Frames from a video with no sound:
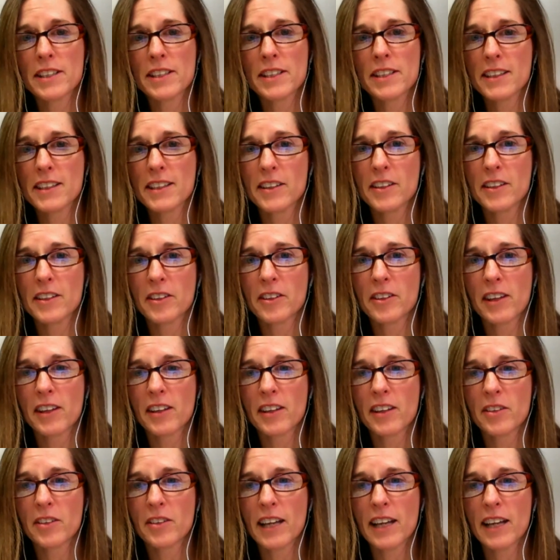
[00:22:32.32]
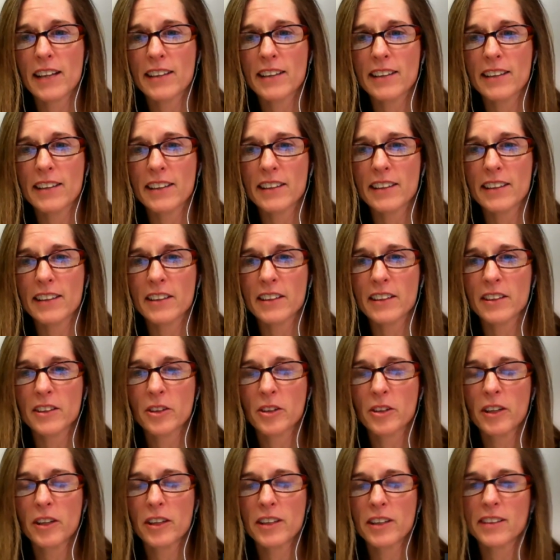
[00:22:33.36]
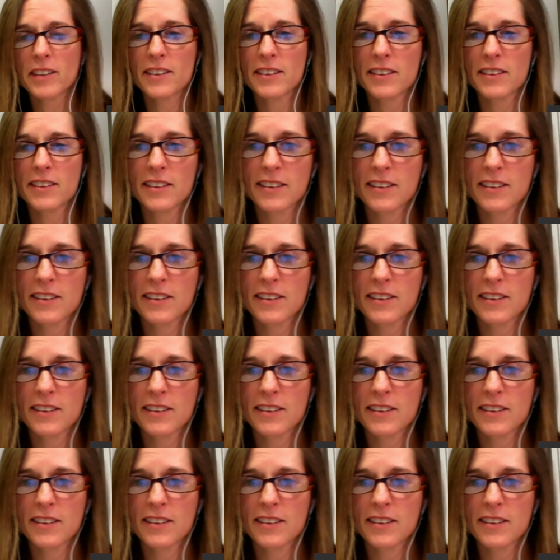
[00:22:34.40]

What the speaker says: to hear. Thank you, Natalie. Chris?